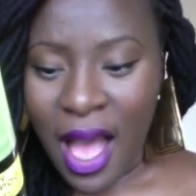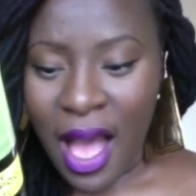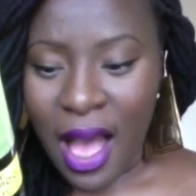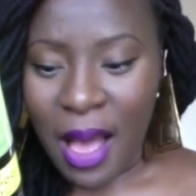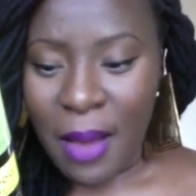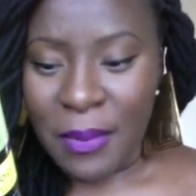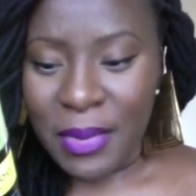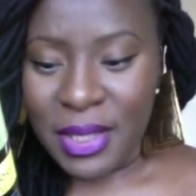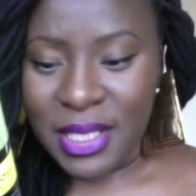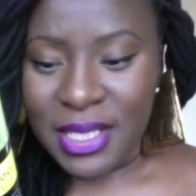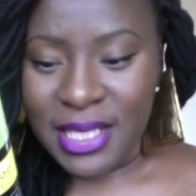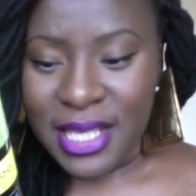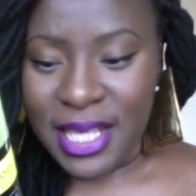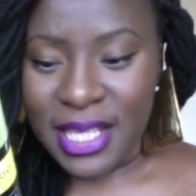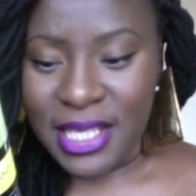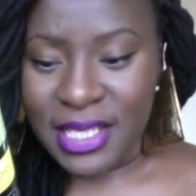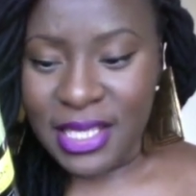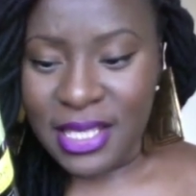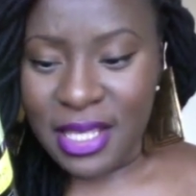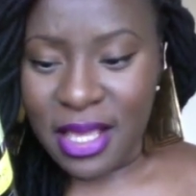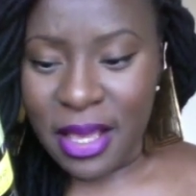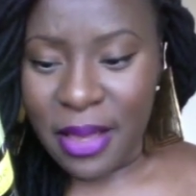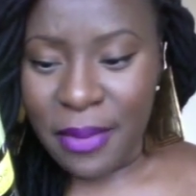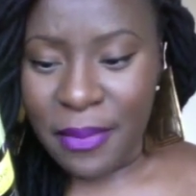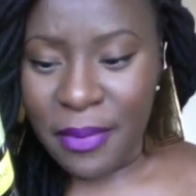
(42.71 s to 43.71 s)
It
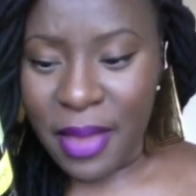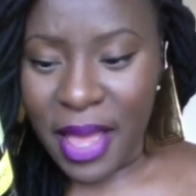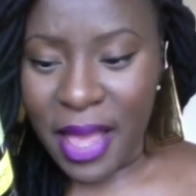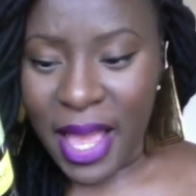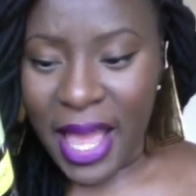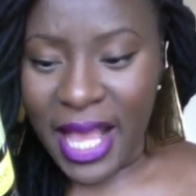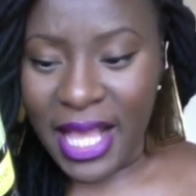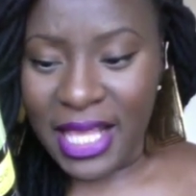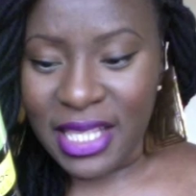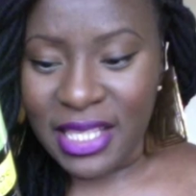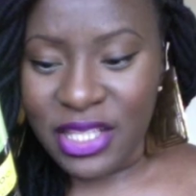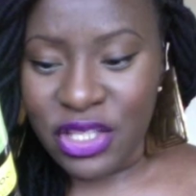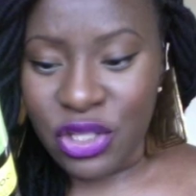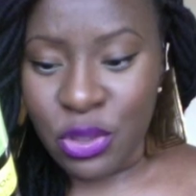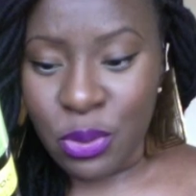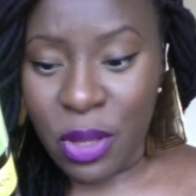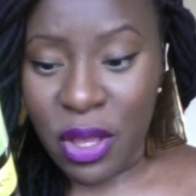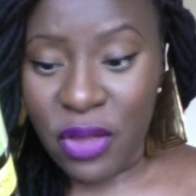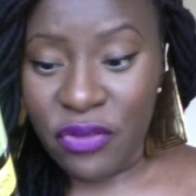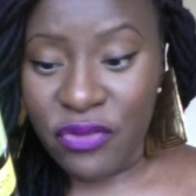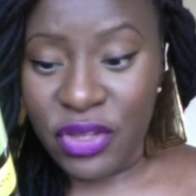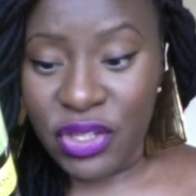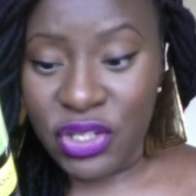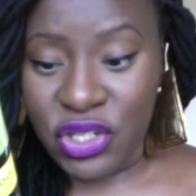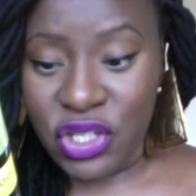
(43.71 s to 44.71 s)
says 8 to
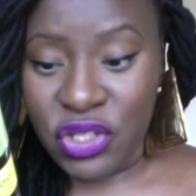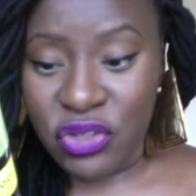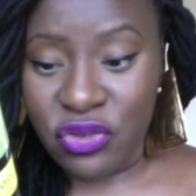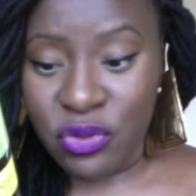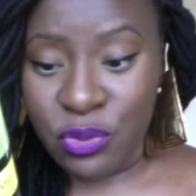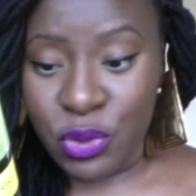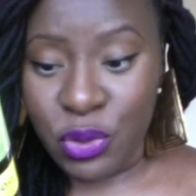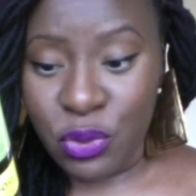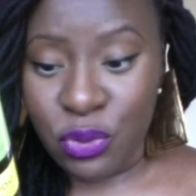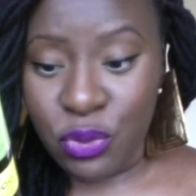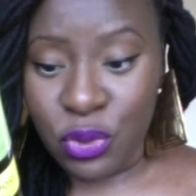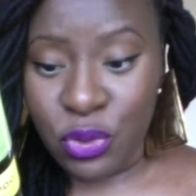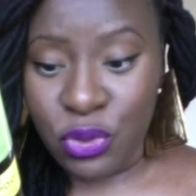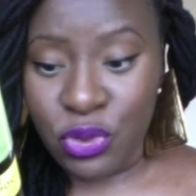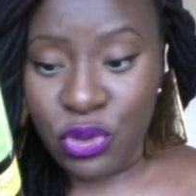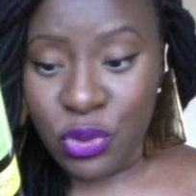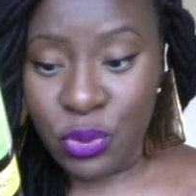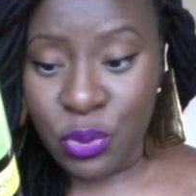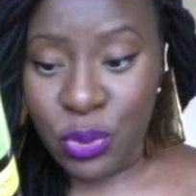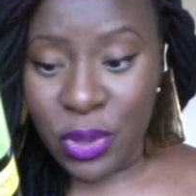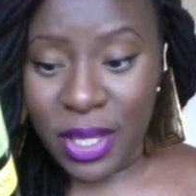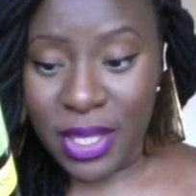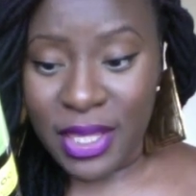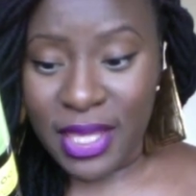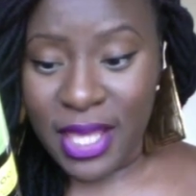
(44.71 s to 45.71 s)
12 inches from the
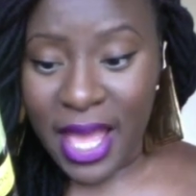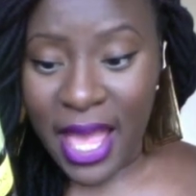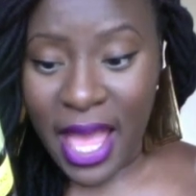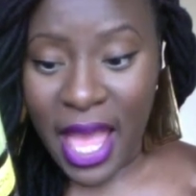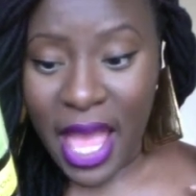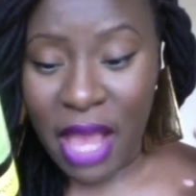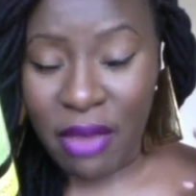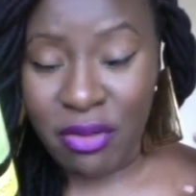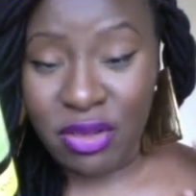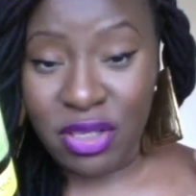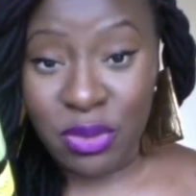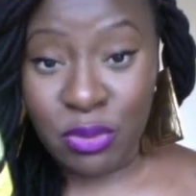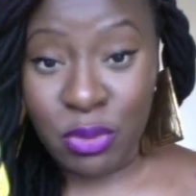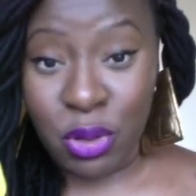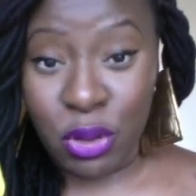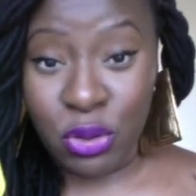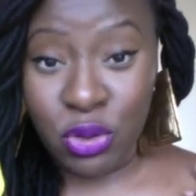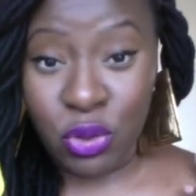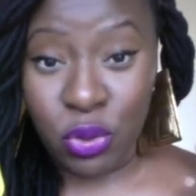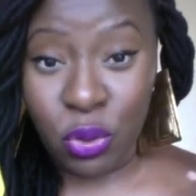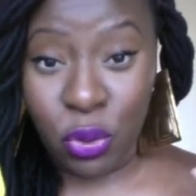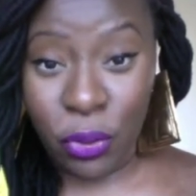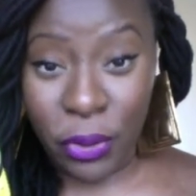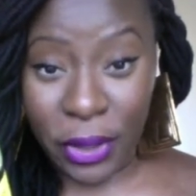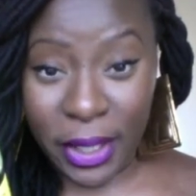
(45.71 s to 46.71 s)
roots where the hair is
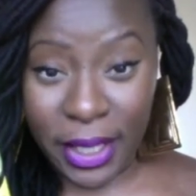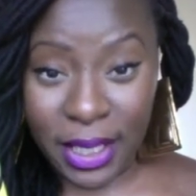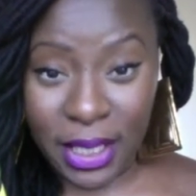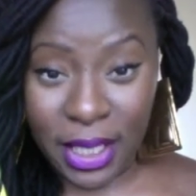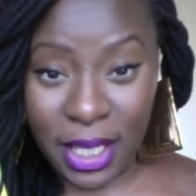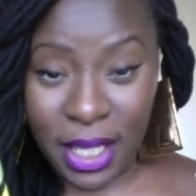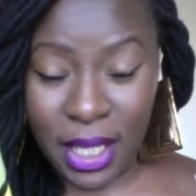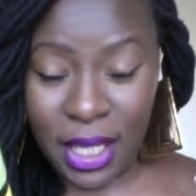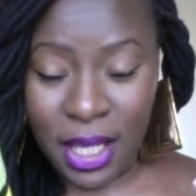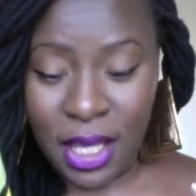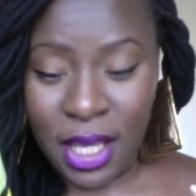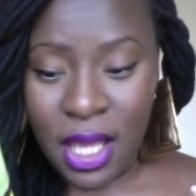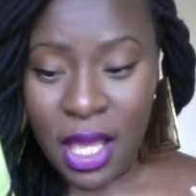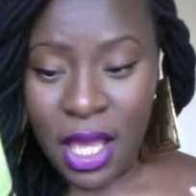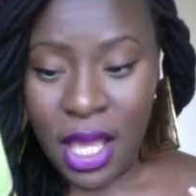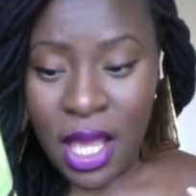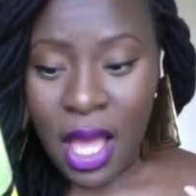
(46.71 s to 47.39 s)
most oily.